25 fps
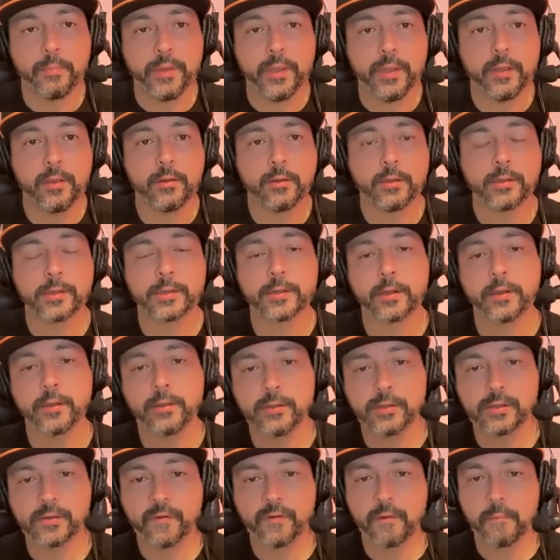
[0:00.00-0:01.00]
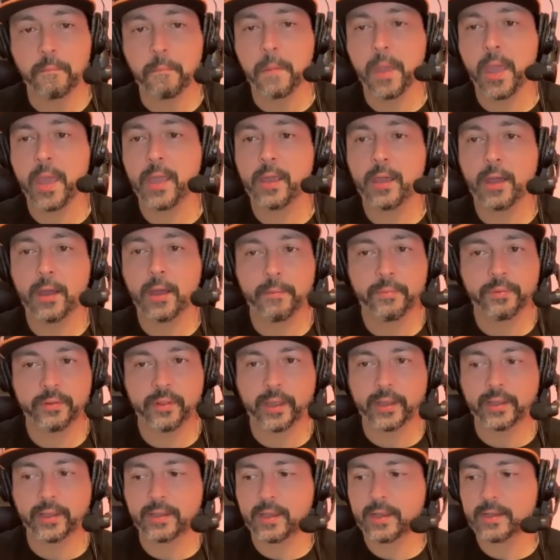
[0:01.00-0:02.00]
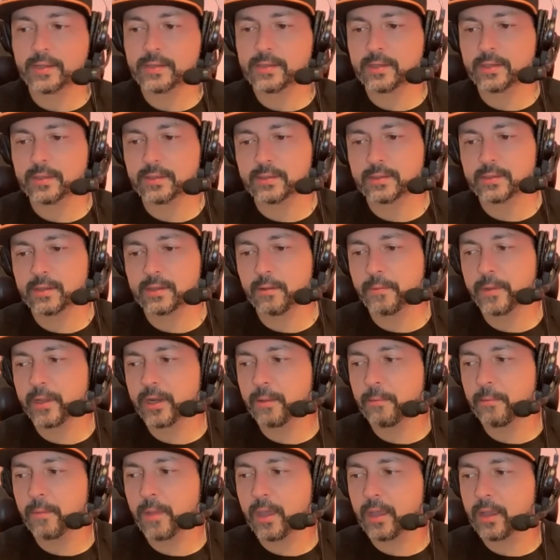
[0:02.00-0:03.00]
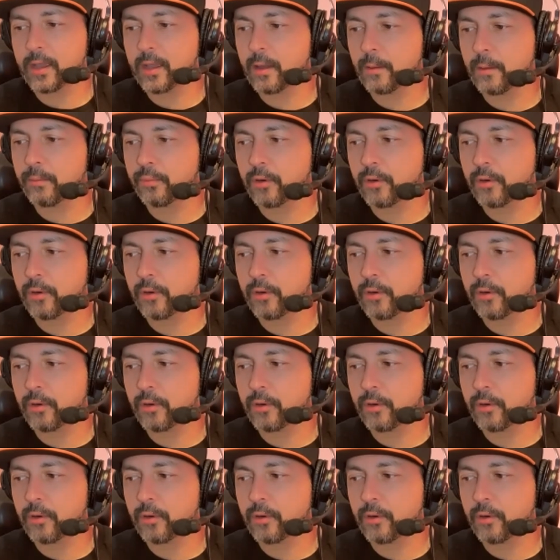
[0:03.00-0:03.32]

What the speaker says: Beagles are used for makeup, like testing so many makeup